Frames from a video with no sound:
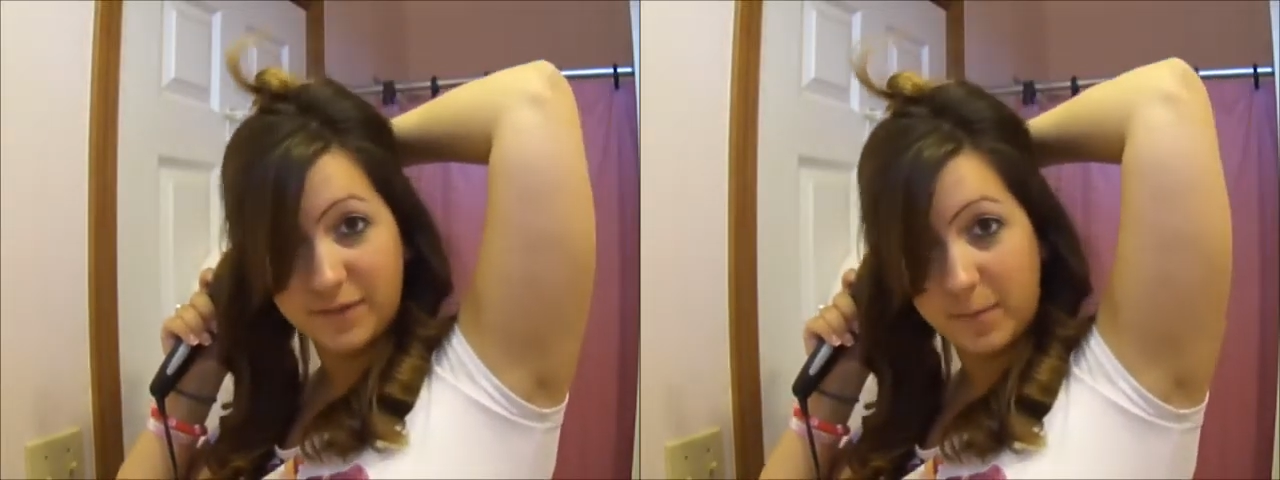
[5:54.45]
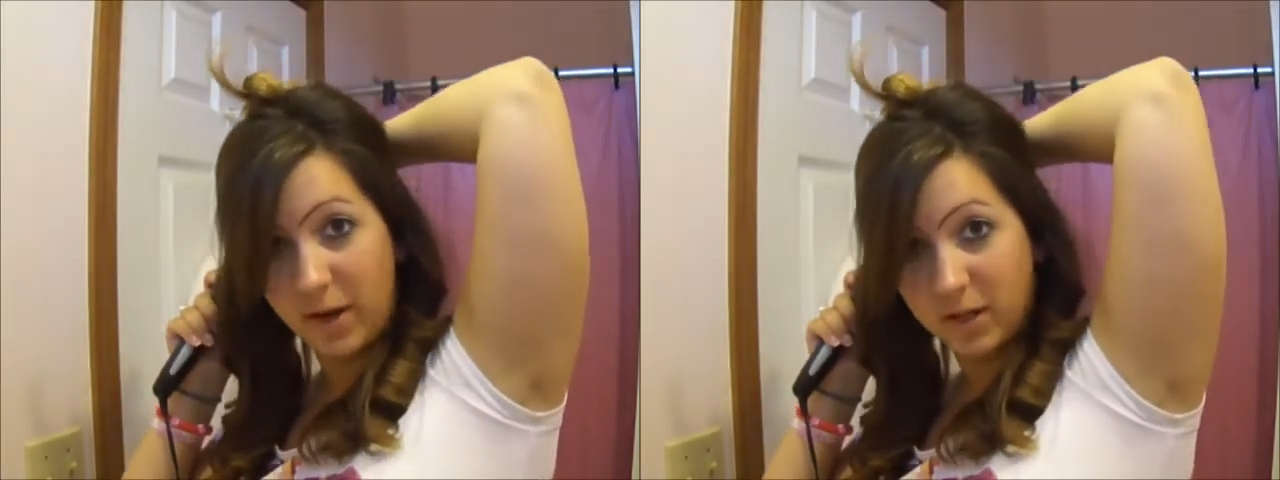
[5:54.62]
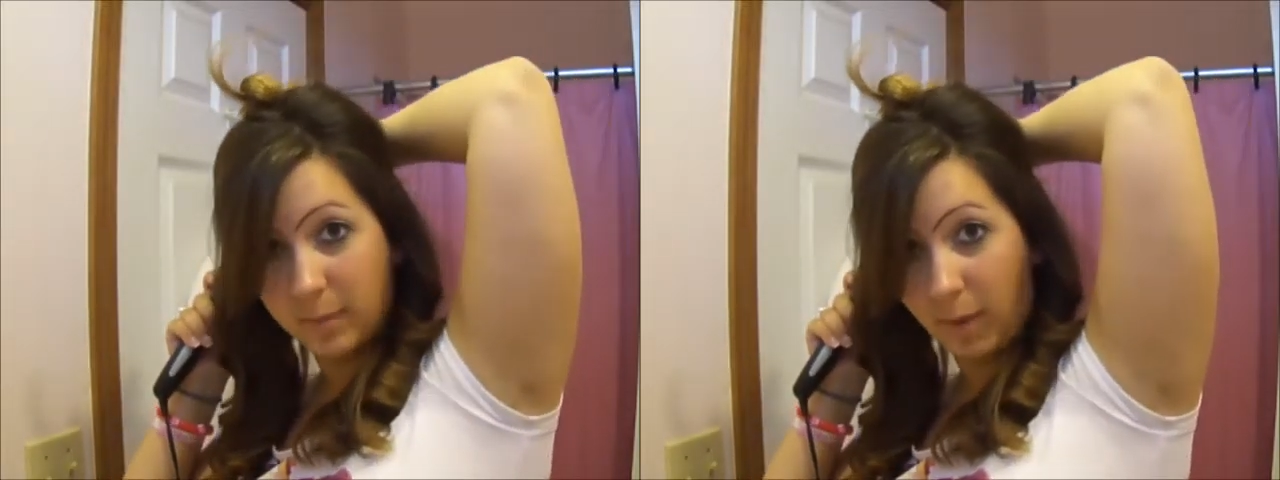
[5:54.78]

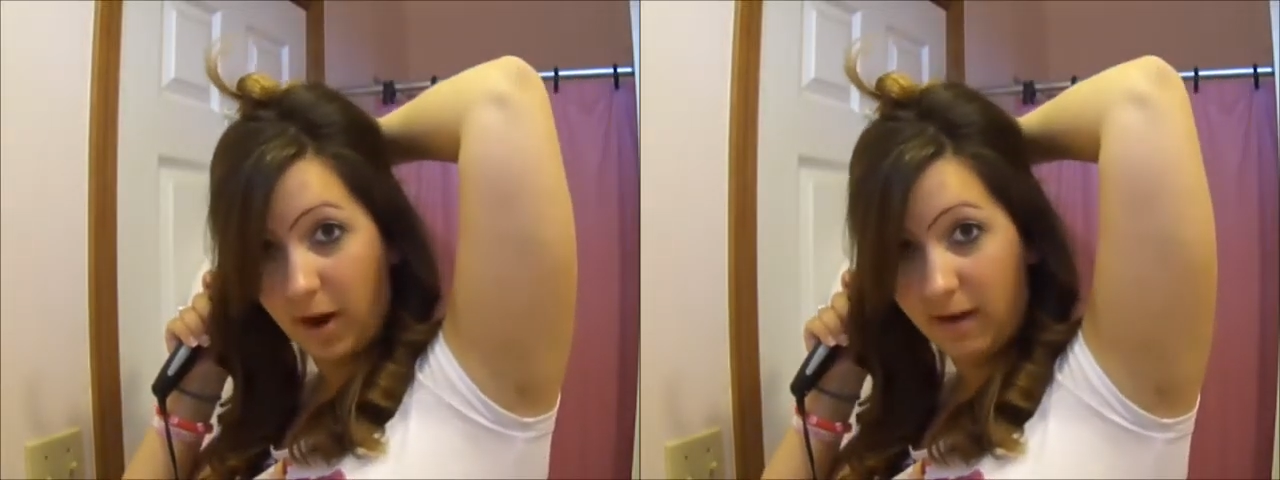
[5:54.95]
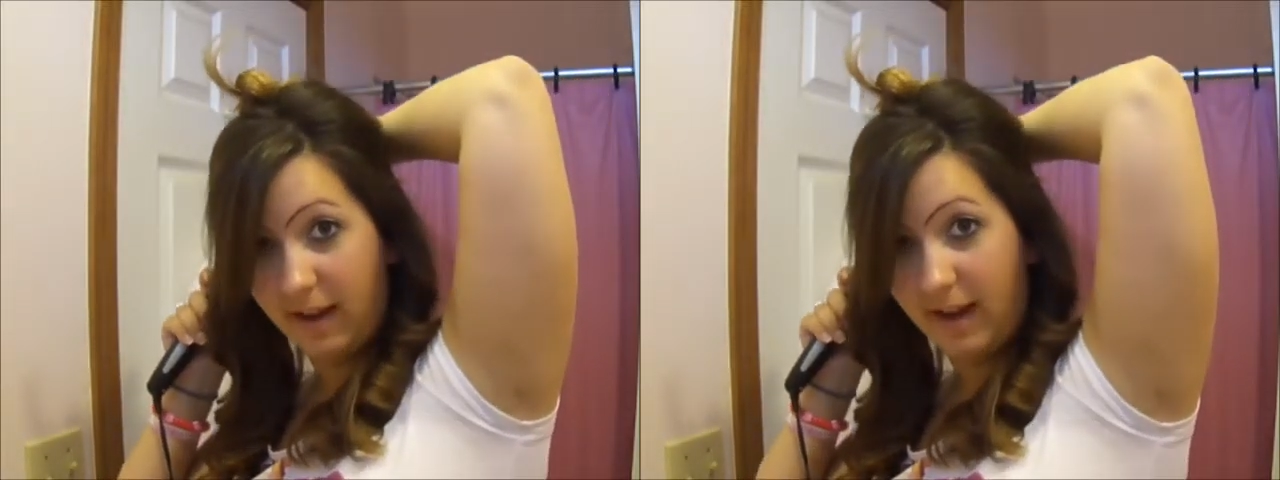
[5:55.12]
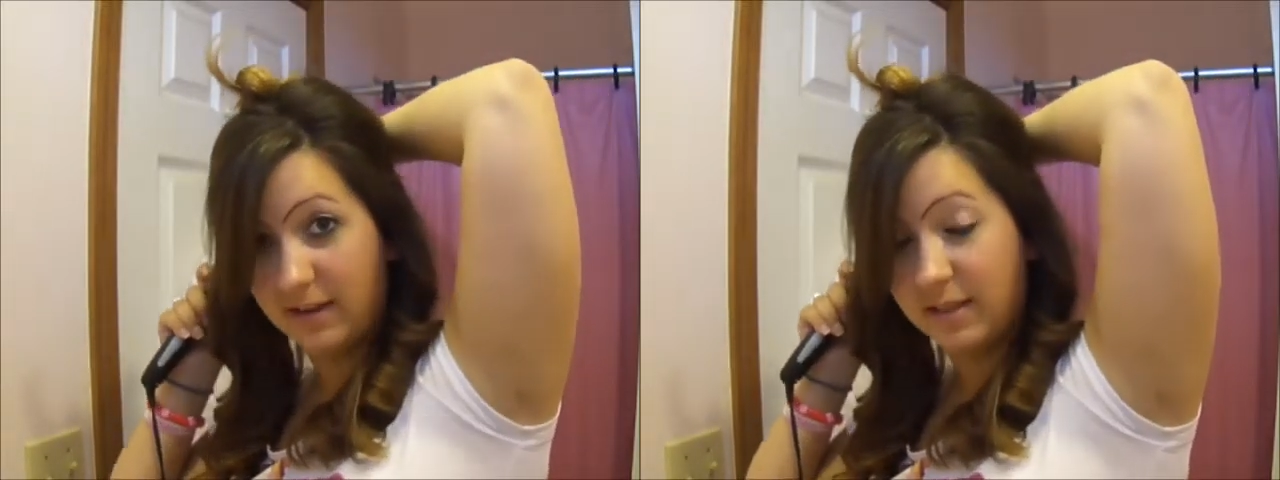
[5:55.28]
some hairspray
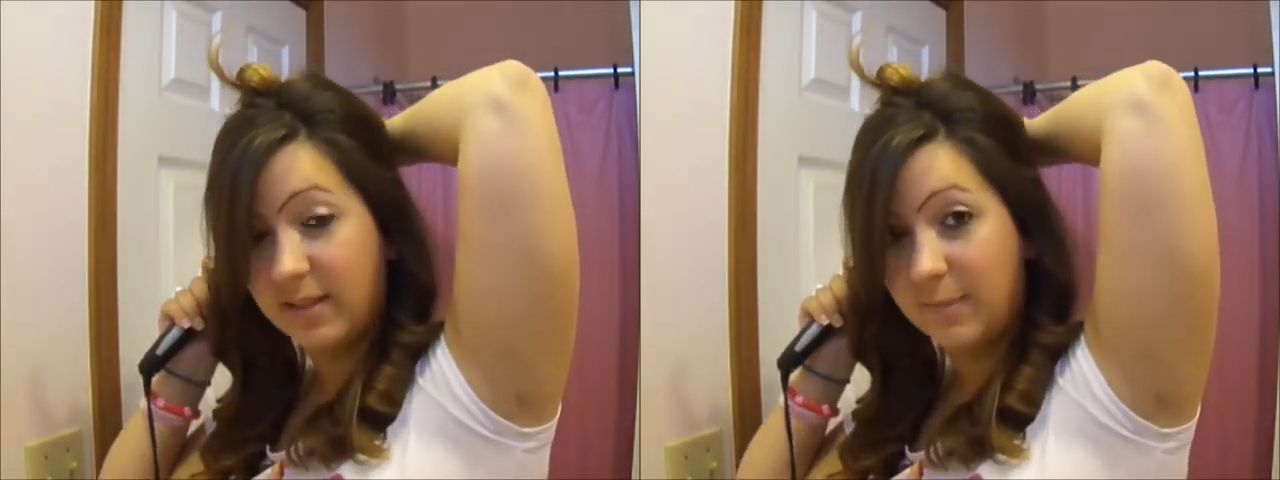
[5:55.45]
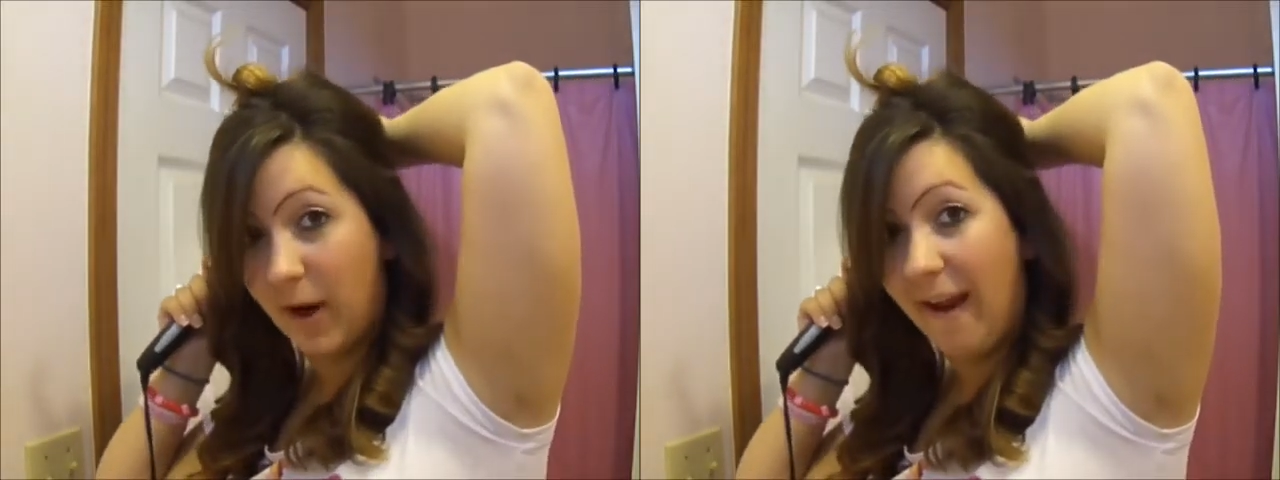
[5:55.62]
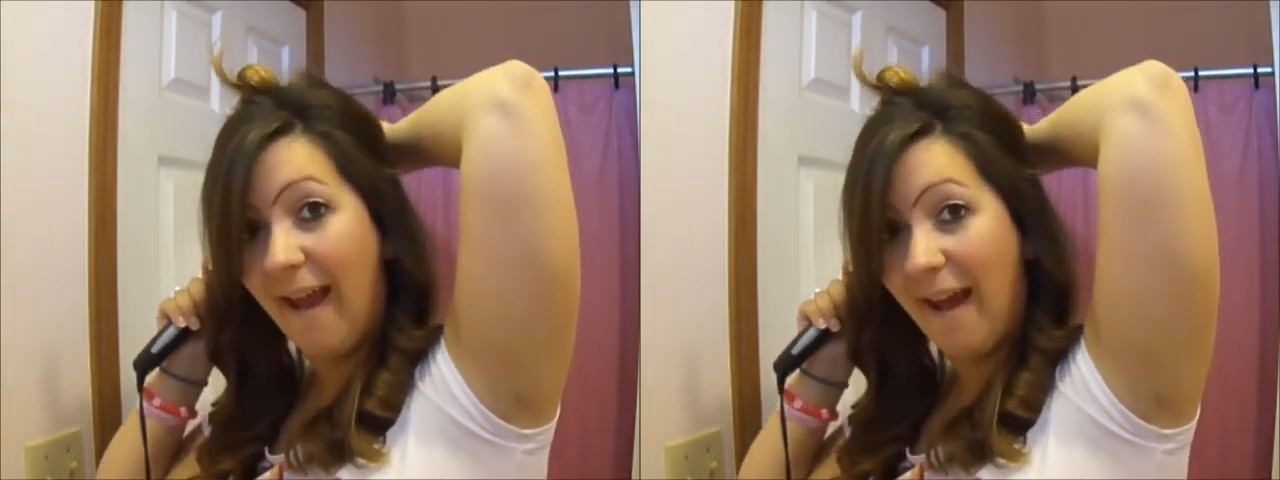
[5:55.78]
on hand to
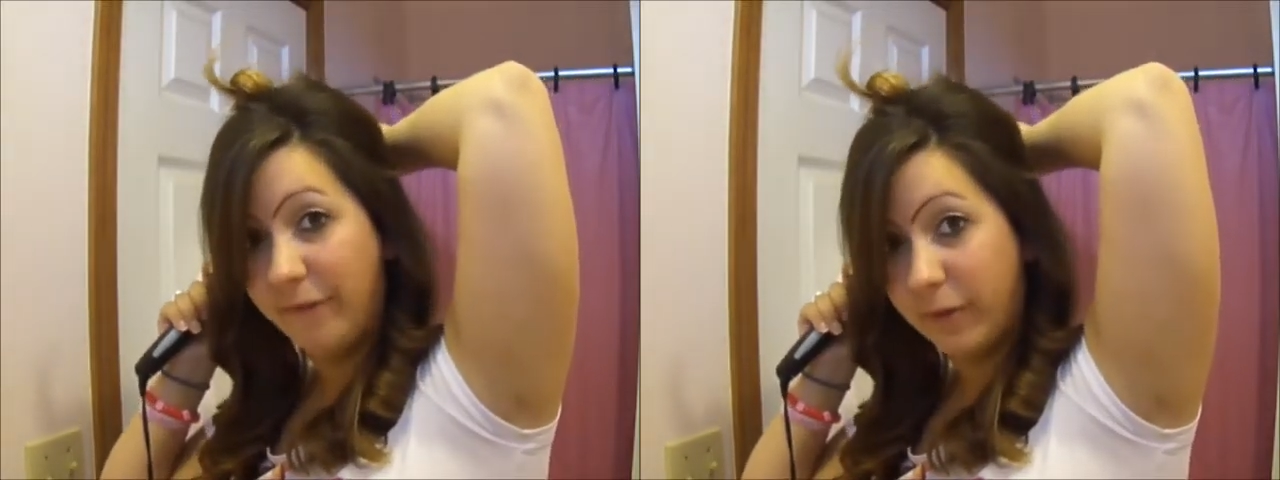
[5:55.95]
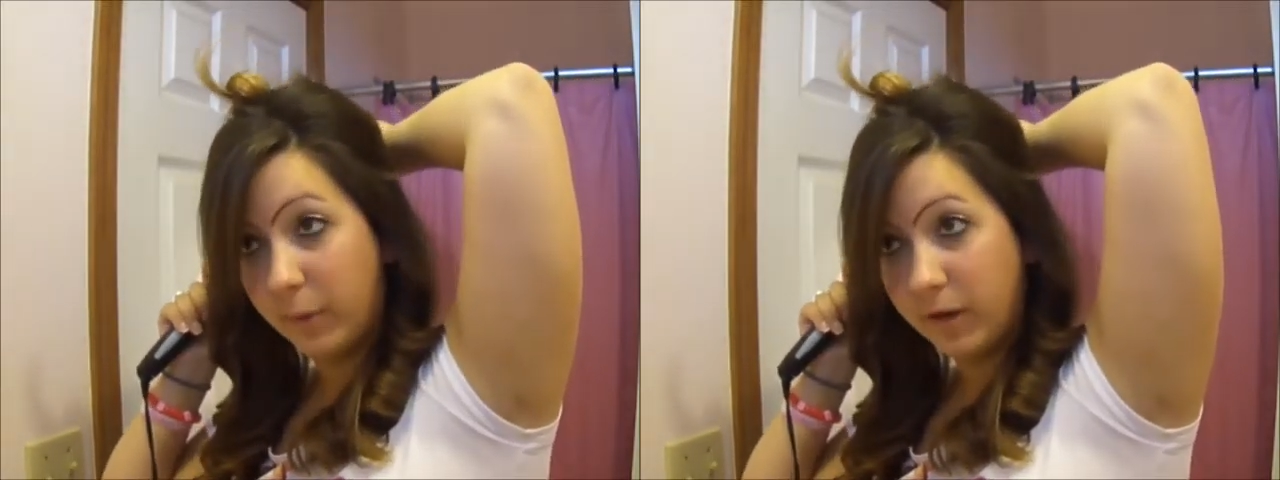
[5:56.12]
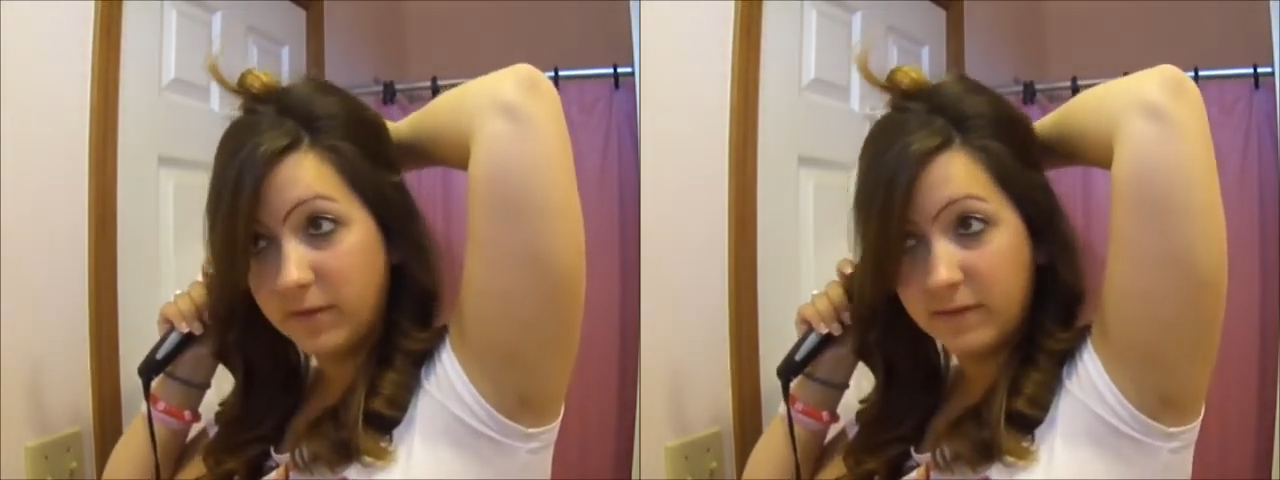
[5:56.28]
spray
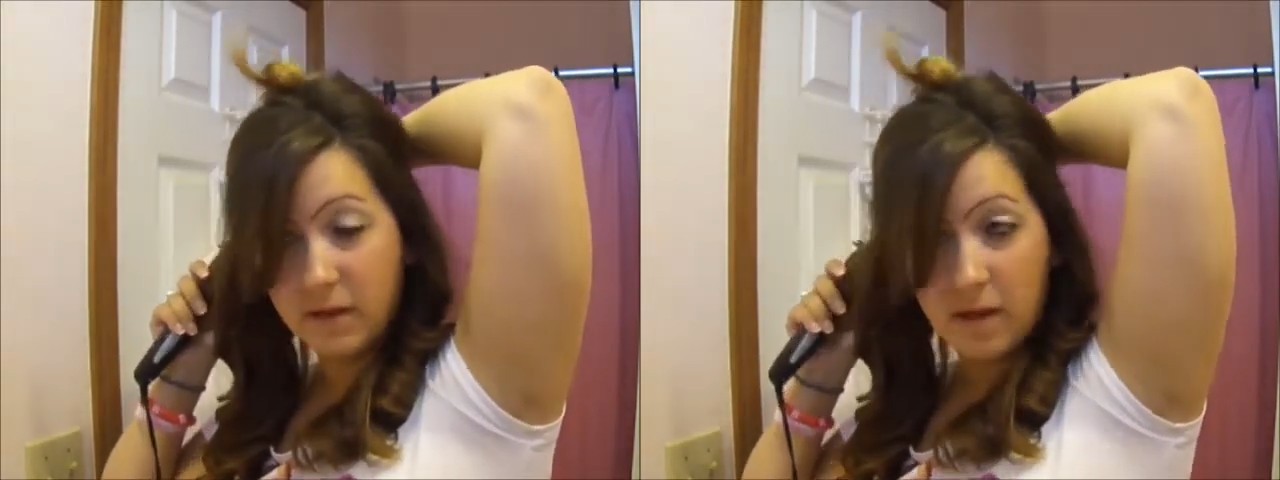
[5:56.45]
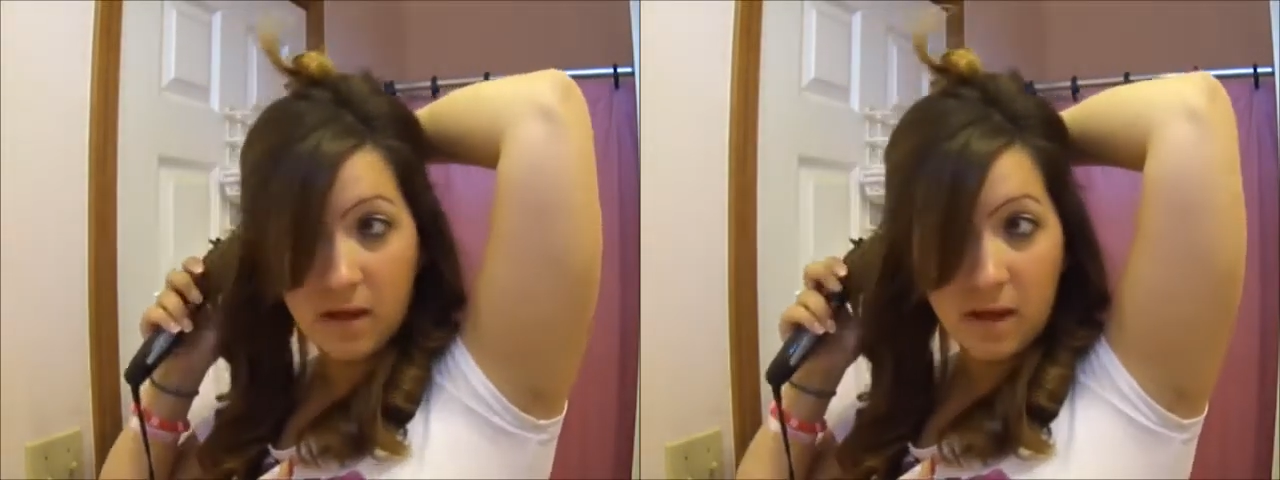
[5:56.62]
afterwards,